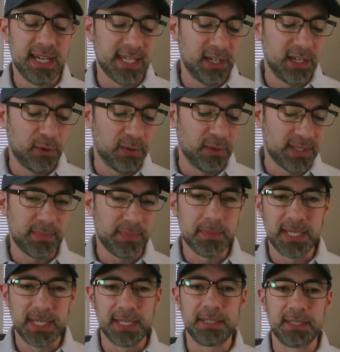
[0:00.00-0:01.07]
I know sometimes
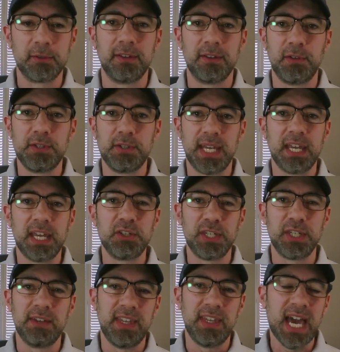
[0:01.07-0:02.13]
it gets a little confusing. I usually
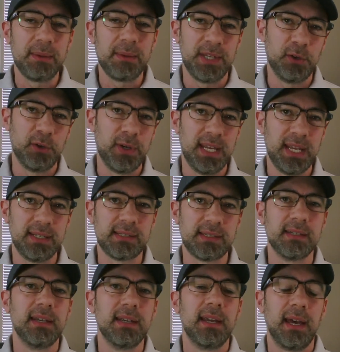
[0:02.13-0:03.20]
give the IPO
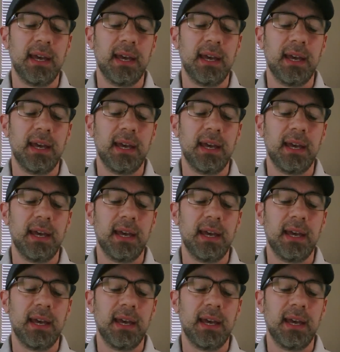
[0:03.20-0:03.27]
dates,